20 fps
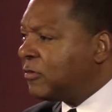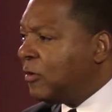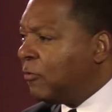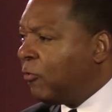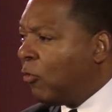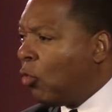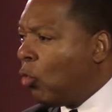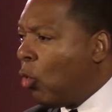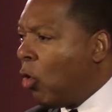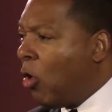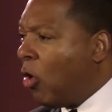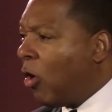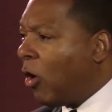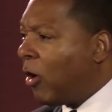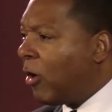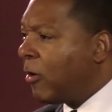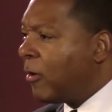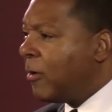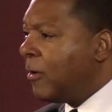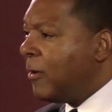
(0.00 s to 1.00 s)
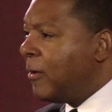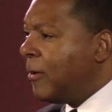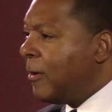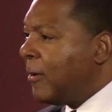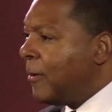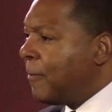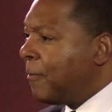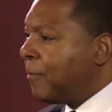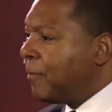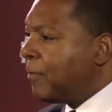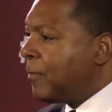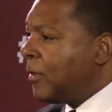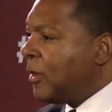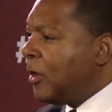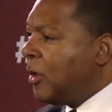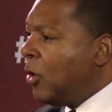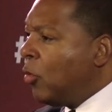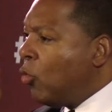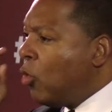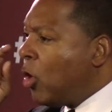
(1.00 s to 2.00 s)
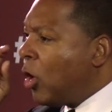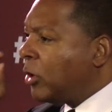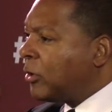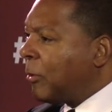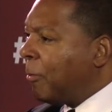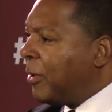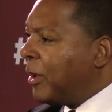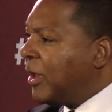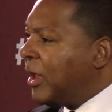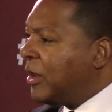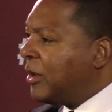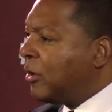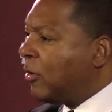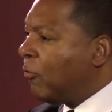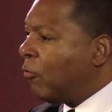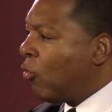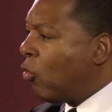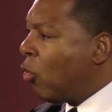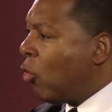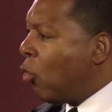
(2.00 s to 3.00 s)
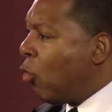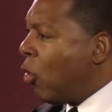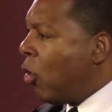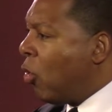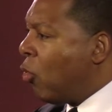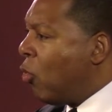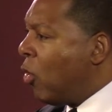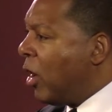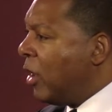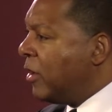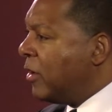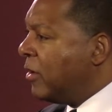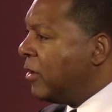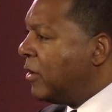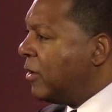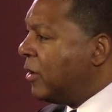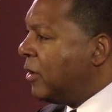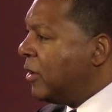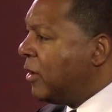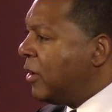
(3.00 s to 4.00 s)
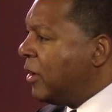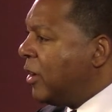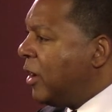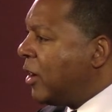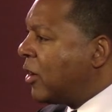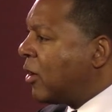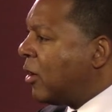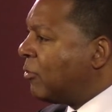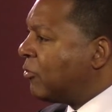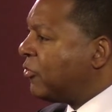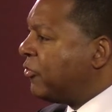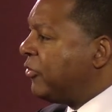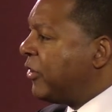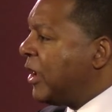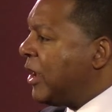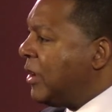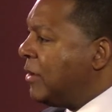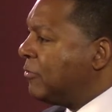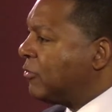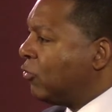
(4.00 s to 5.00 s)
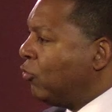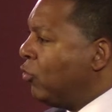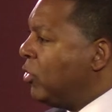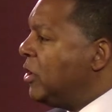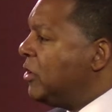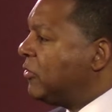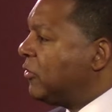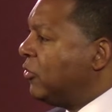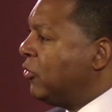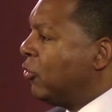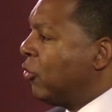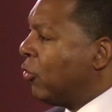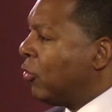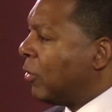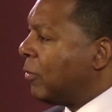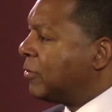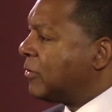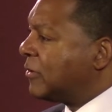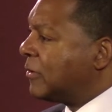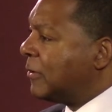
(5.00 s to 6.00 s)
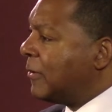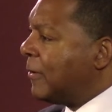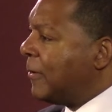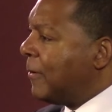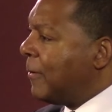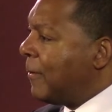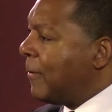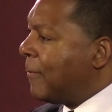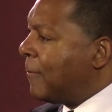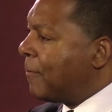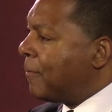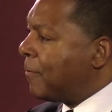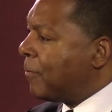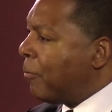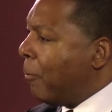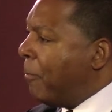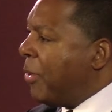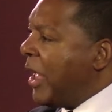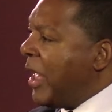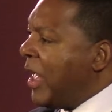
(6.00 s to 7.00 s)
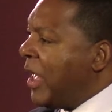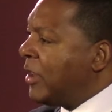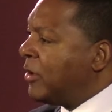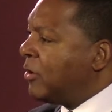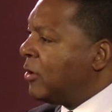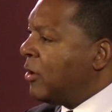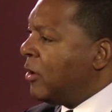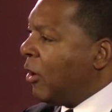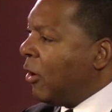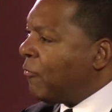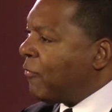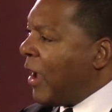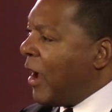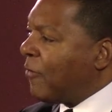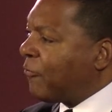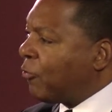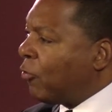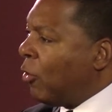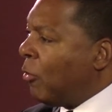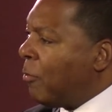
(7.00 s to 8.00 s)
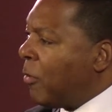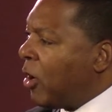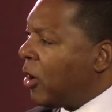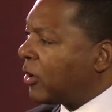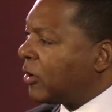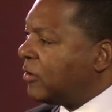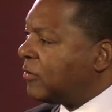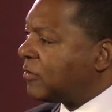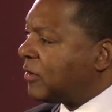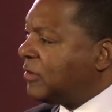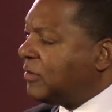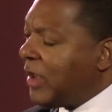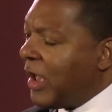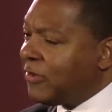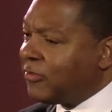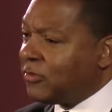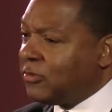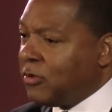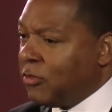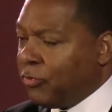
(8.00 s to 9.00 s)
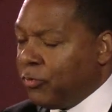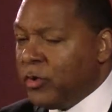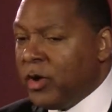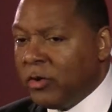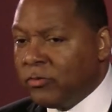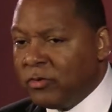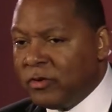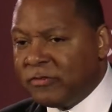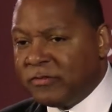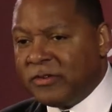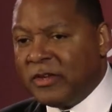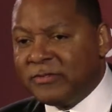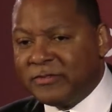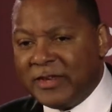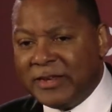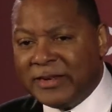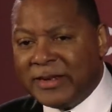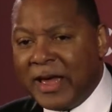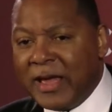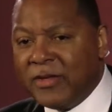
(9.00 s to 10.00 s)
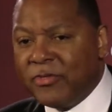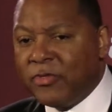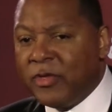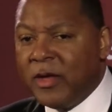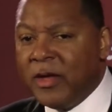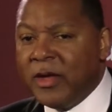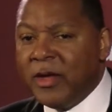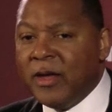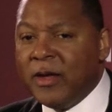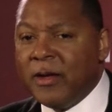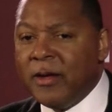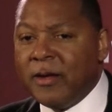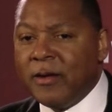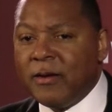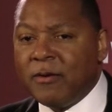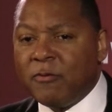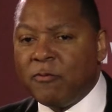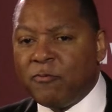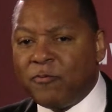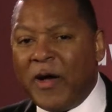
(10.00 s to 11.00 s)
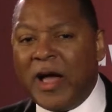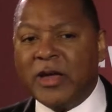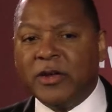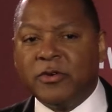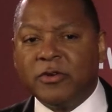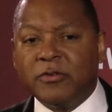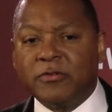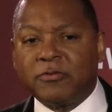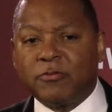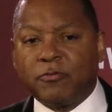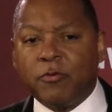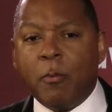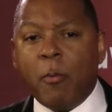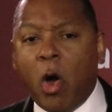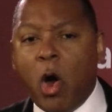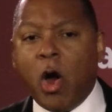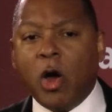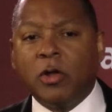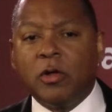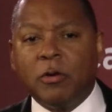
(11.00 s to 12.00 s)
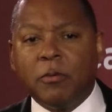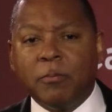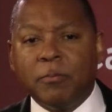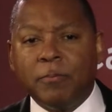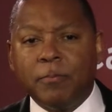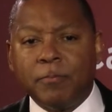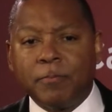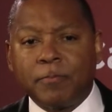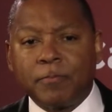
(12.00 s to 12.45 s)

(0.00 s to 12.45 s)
Civil War. Here we are at the beginning of World War I. Here comes James Reese Europe's band of Afro Americans attached to the 369th fighters from Harlem,